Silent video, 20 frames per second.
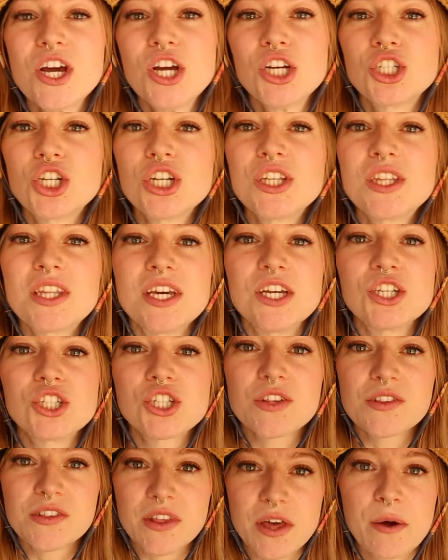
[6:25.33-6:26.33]
She
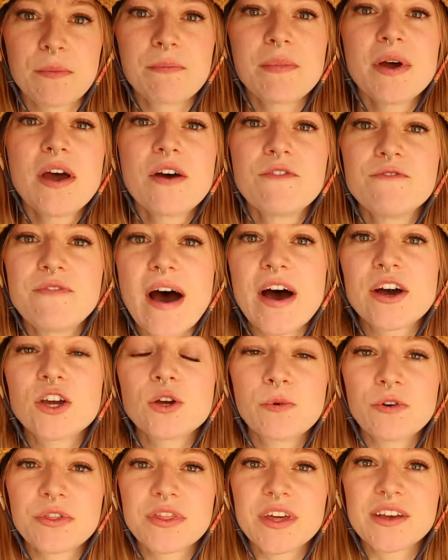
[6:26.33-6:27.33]
teaches them
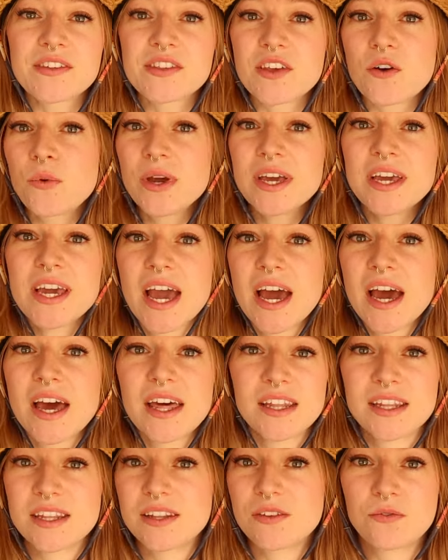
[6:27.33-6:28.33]
valuable things that we
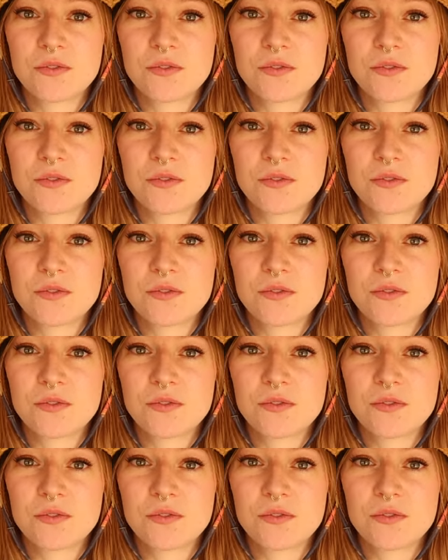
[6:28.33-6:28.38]
can't